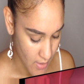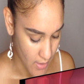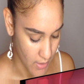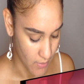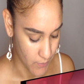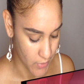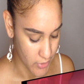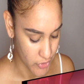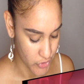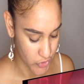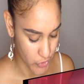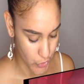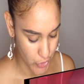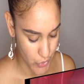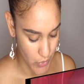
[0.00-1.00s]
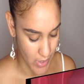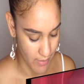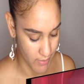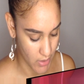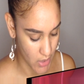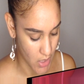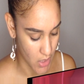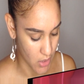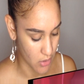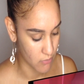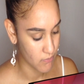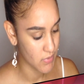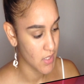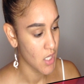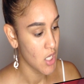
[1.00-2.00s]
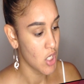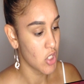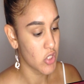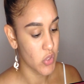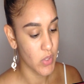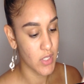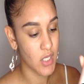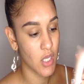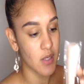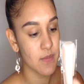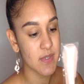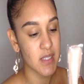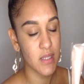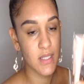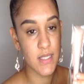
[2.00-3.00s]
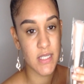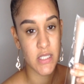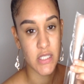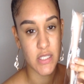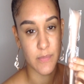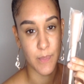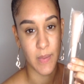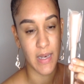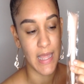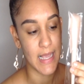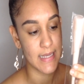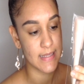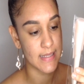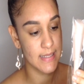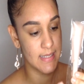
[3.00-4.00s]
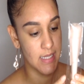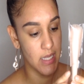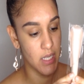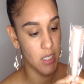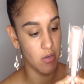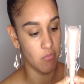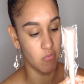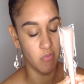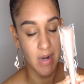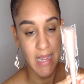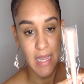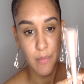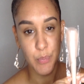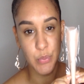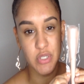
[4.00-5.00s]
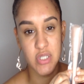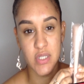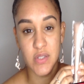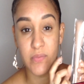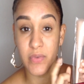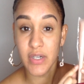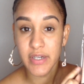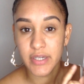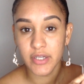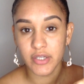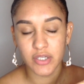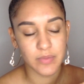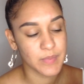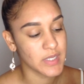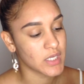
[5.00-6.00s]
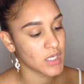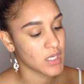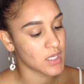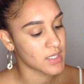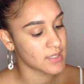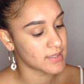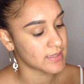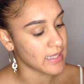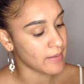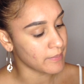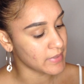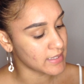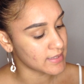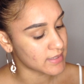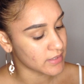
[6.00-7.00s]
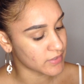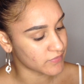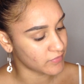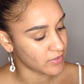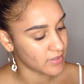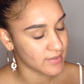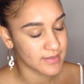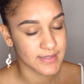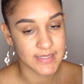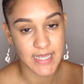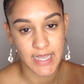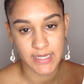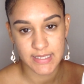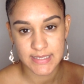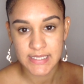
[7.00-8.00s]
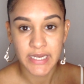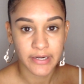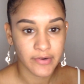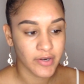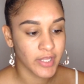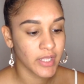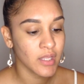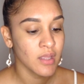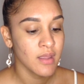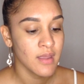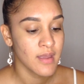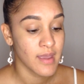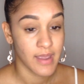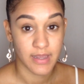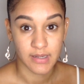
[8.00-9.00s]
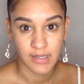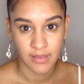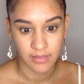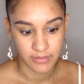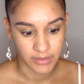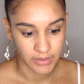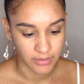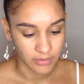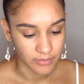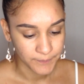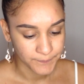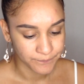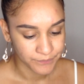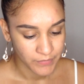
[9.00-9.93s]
And I'm going to show you how it comes. So it comes in this plastic wrap, which is very good because that means it's very sanitary and clean.